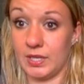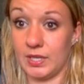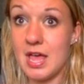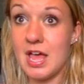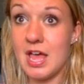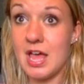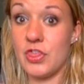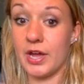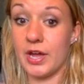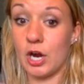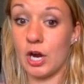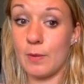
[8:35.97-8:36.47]

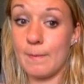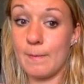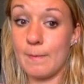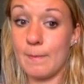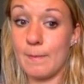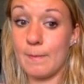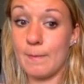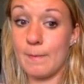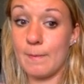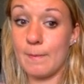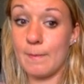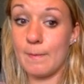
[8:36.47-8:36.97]
There are
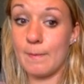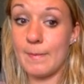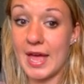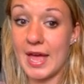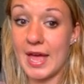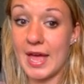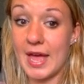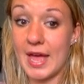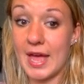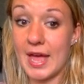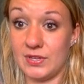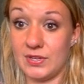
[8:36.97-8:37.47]
many of
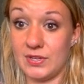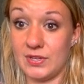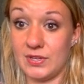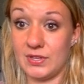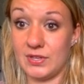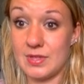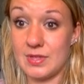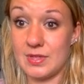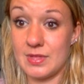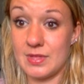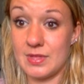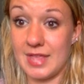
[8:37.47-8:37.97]
you
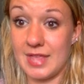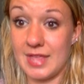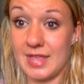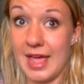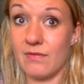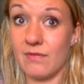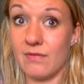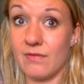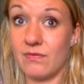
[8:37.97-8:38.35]
that have